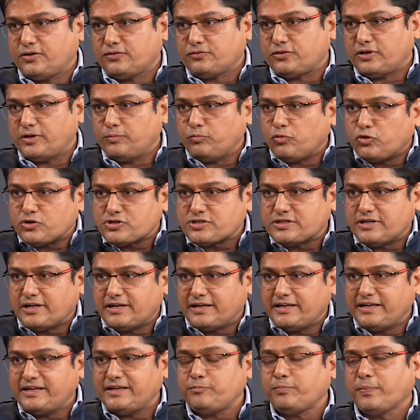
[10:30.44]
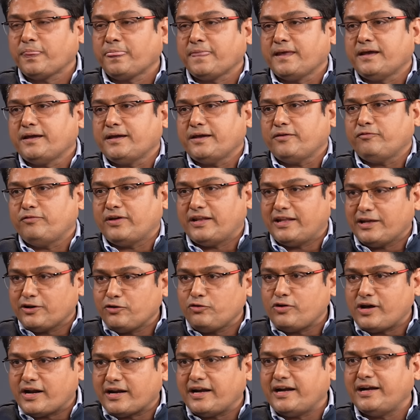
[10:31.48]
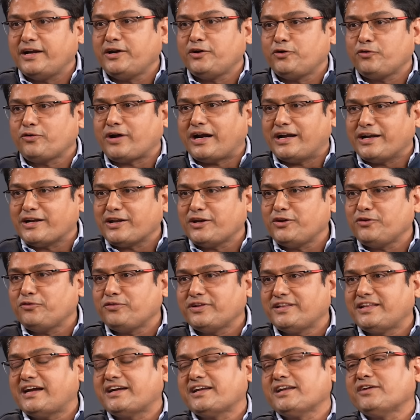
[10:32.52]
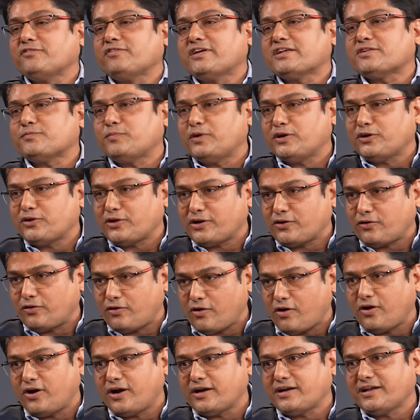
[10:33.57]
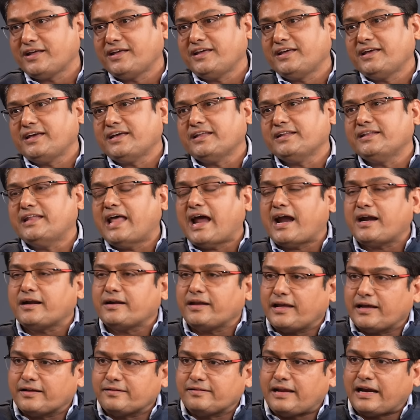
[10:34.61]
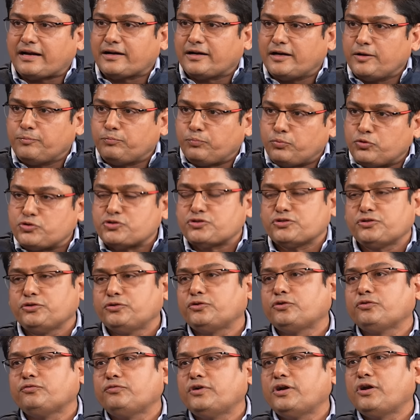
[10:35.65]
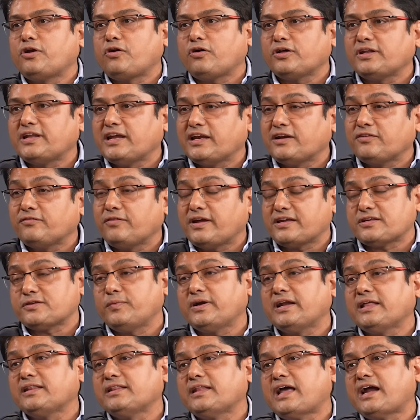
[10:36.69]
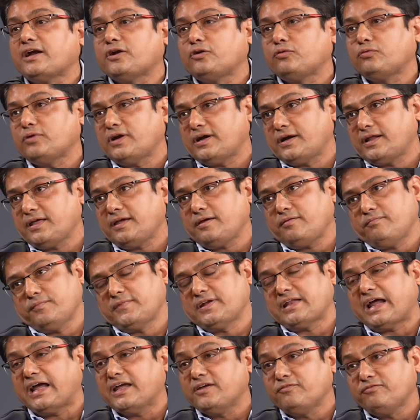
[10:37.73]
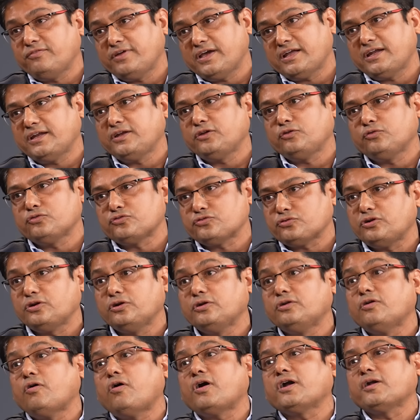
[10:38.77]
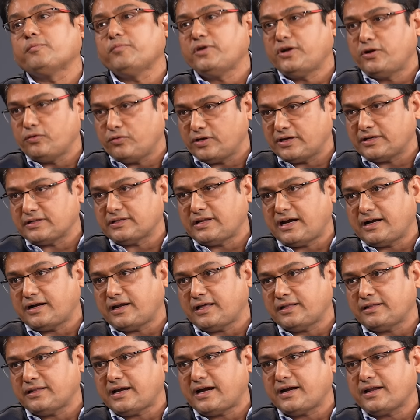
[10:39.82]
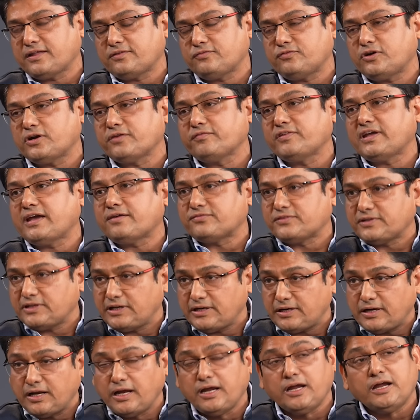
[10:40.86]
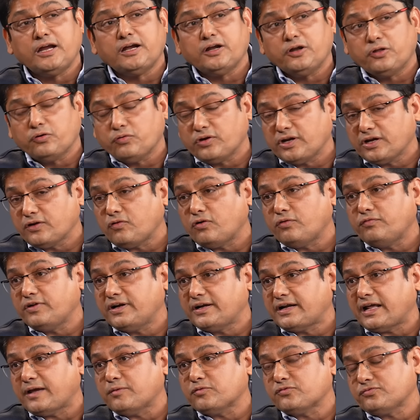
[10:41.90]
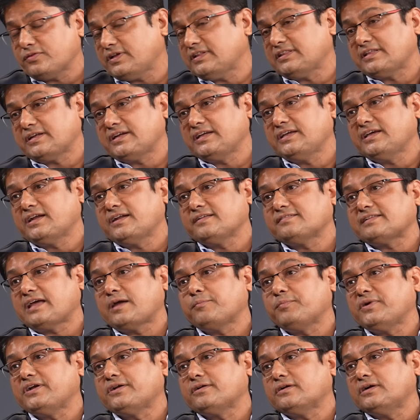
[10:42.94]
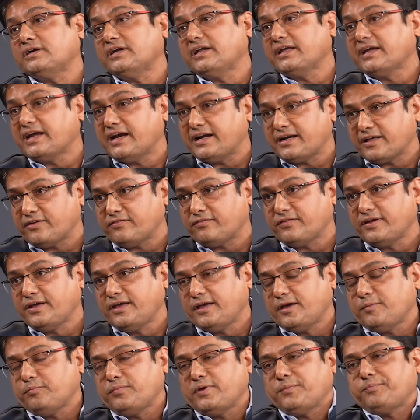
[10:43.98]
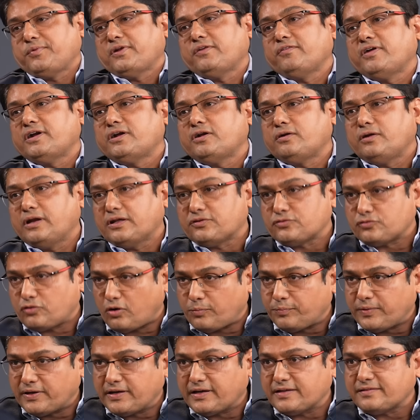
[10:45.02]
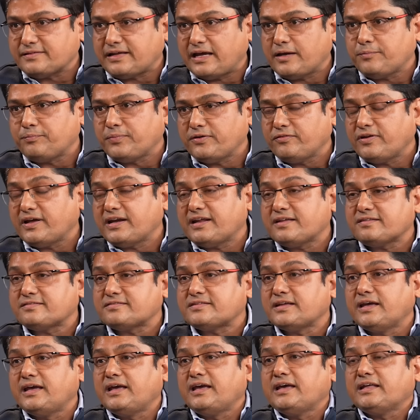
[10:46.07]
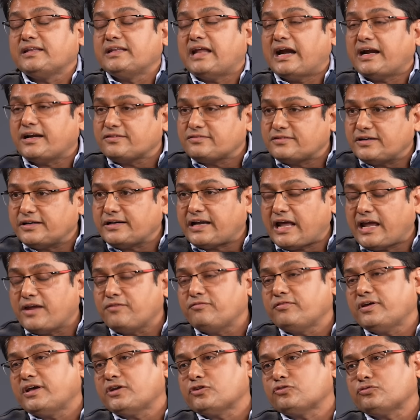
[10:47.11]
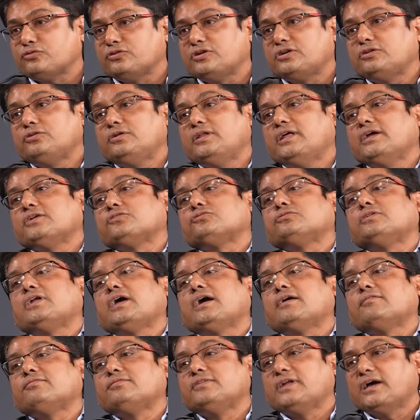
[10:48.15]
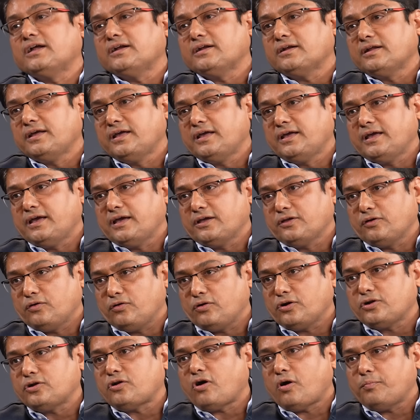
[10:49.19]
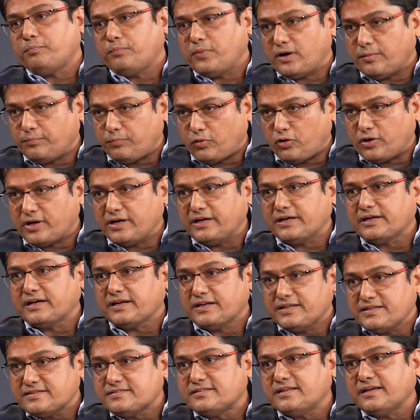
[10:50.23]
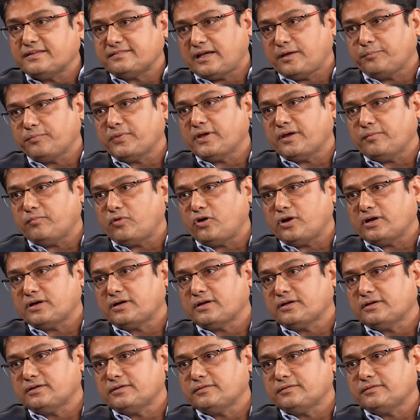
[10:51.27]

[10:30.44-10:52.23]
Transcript: So emotionally, whether you are ready to continue with that investment or not, that exactly push you to withdraw the investment, and that too at a time wherein you should not be doing that. And that is what we have seen during COVID times, when 3-year SIP turned negative, people were stopping SIP, whereas that is the time where they should have done top up or increase the SIP amount.